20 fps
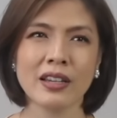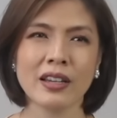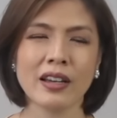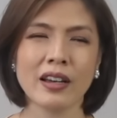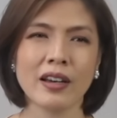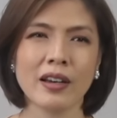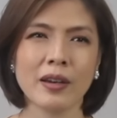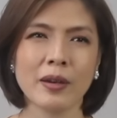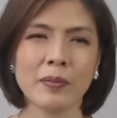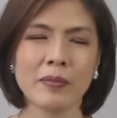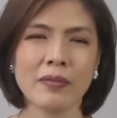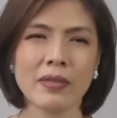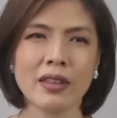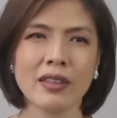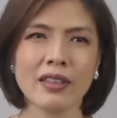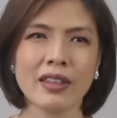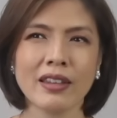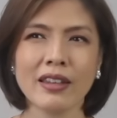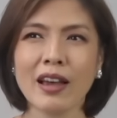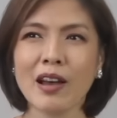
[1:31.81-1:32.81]

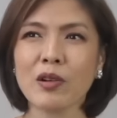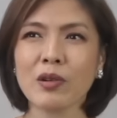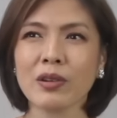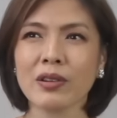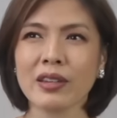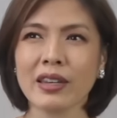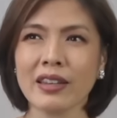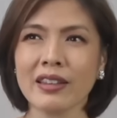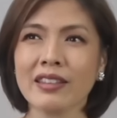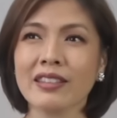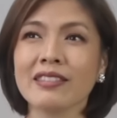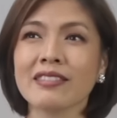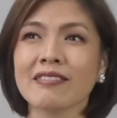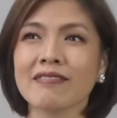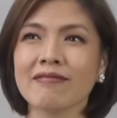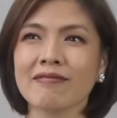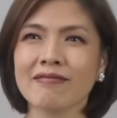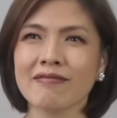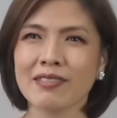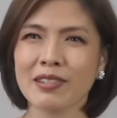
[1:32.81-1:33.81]
then how can it
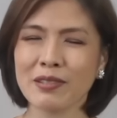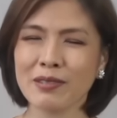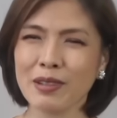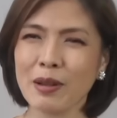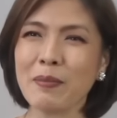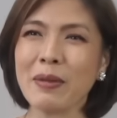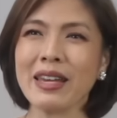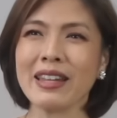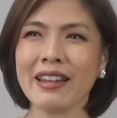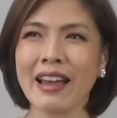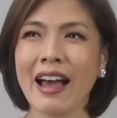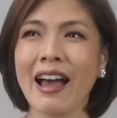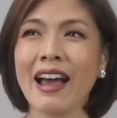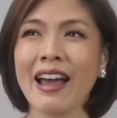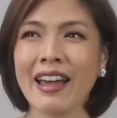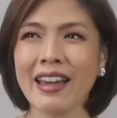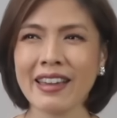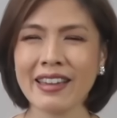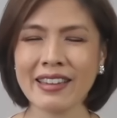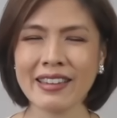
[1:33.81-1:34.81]
remain
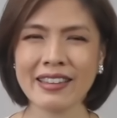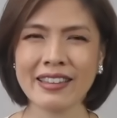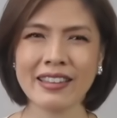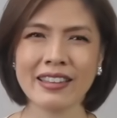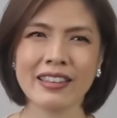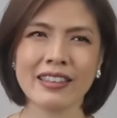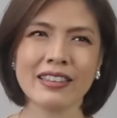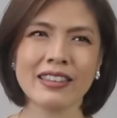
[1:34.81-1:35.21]
high?